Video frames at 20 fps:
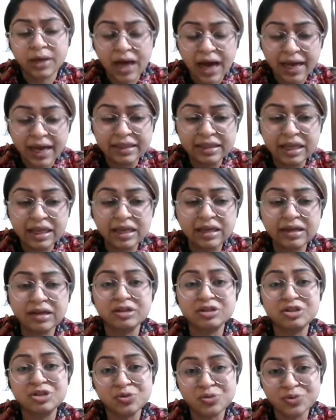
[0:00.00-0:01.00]
I think
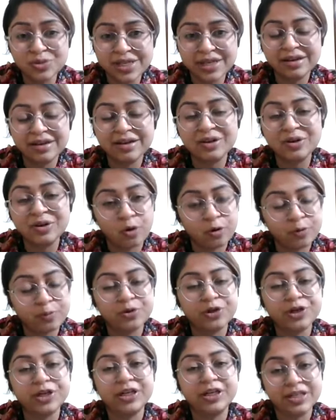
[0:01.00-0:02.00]
choosing a
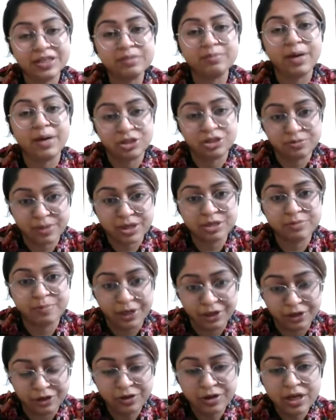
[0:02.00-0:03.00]
corporate is much
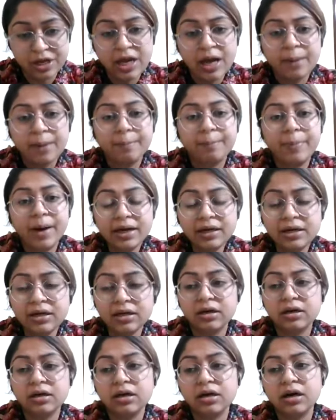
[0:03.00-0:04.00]
better. But
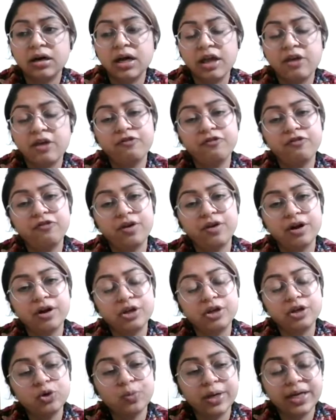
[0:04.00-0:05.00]
if
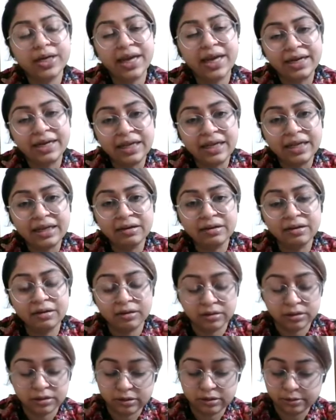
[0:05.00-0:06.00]
you are getting
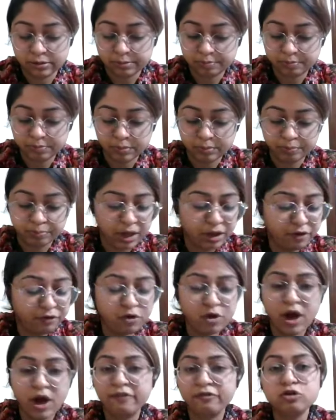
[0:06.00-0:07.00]
if
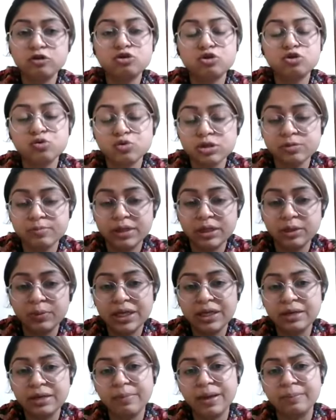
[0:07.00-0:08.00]
you have to choose
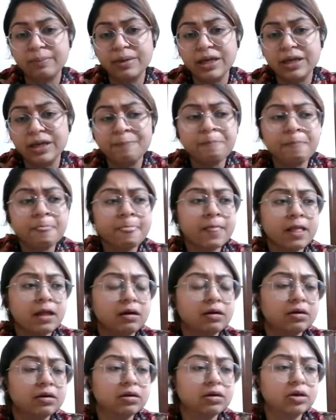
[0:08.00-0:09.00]
between maybe
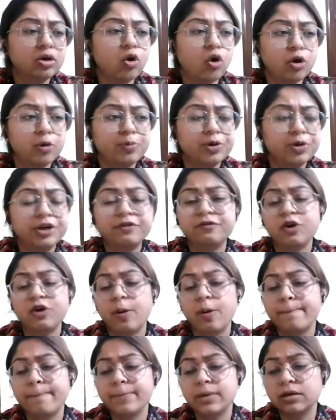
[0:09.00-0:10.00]
a corporate
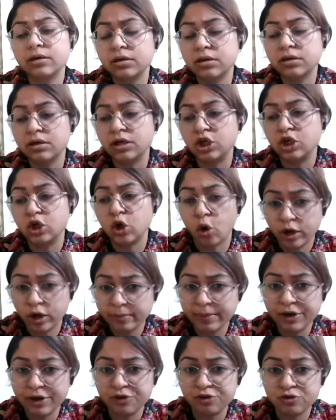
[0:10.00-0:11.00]
from a
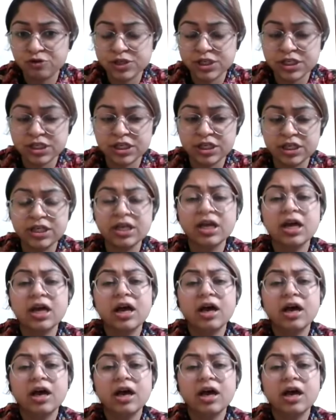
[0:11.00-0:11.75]
non-metro city